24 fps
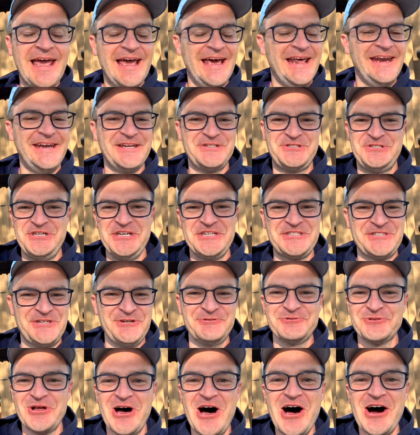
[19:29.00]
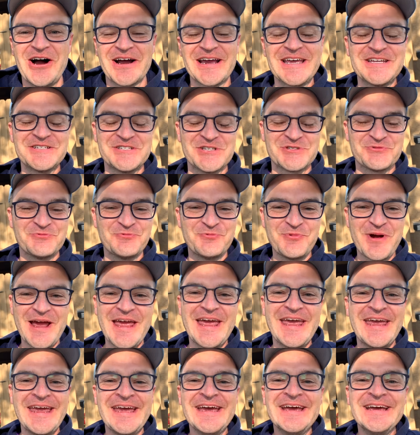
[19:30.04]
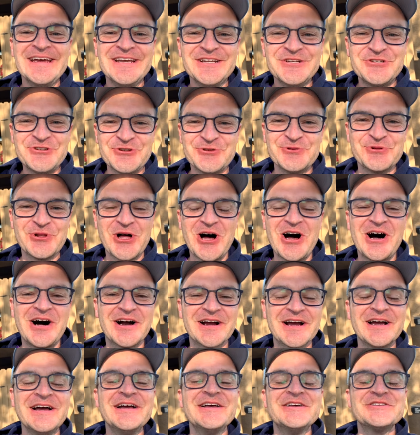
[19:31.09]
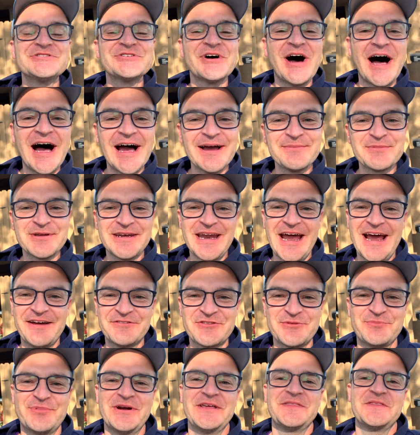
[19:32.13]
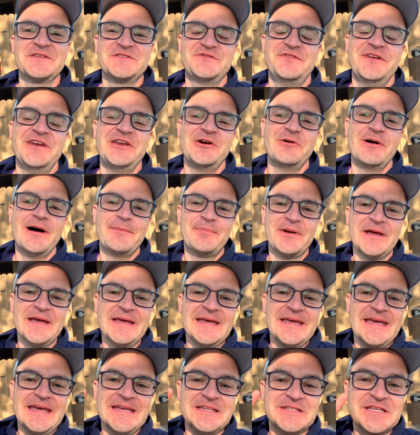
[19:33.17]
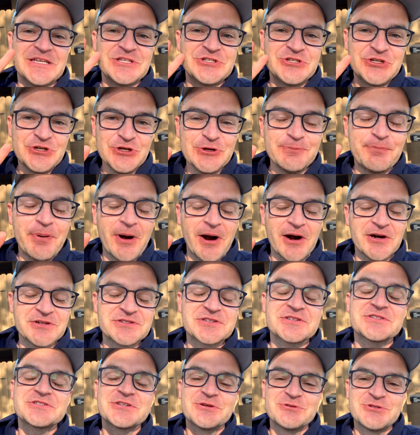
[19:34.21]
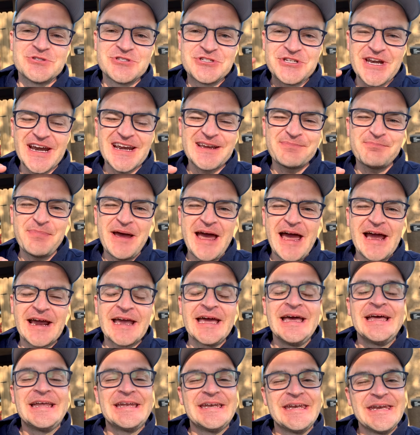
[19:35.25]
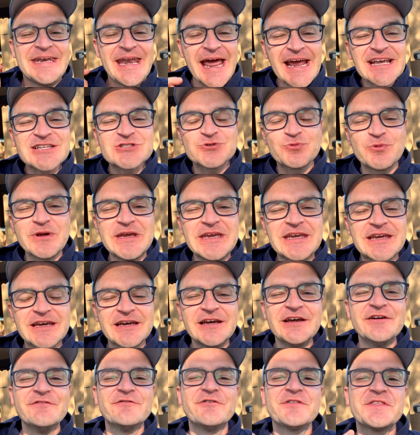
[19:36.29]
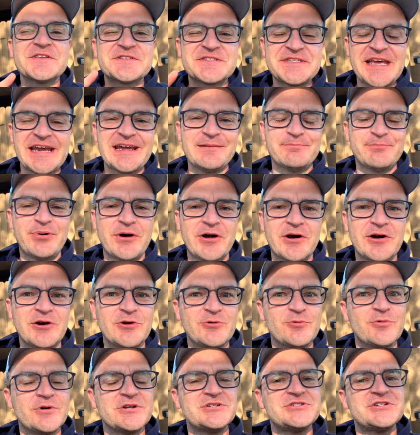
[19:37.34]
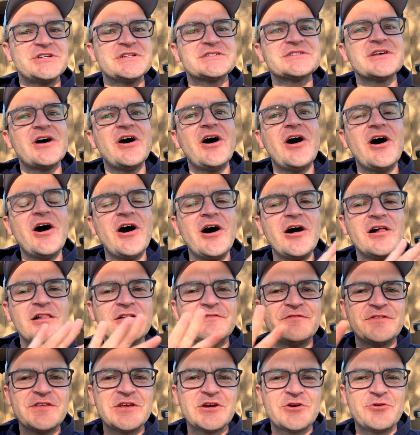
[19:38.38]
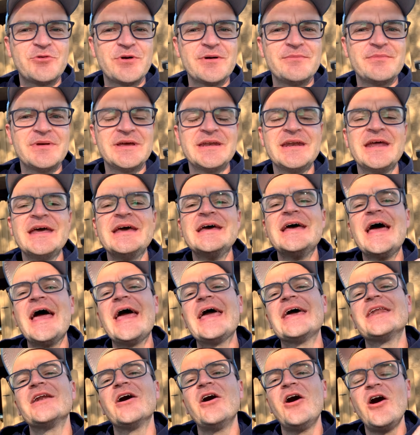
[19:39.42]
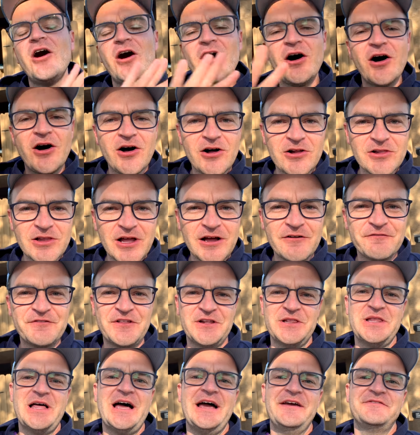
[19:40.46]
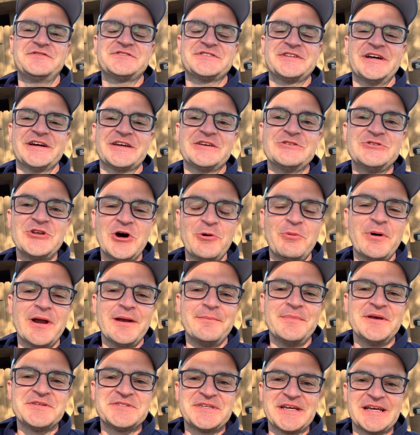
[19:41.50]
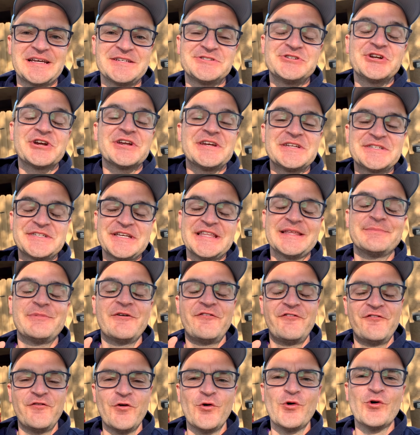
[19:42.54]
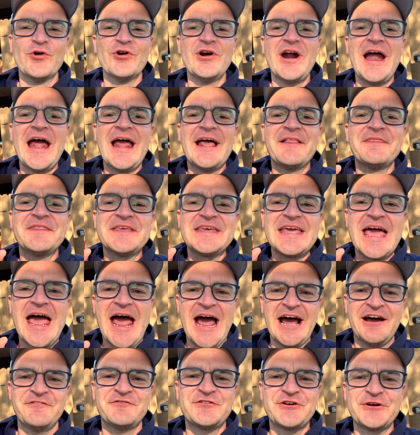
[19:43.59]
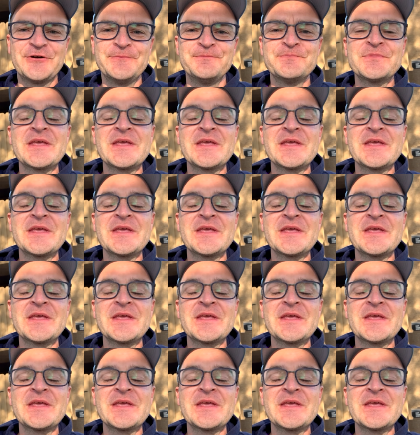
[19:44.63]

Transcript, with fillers: It's just too long. It's just way too long. So I'm going to have to break this video up into two parts. So check back next week for the second part, which is all of the equipment and all of the livestock. You don't want to miss it because you're going to see the before and the after.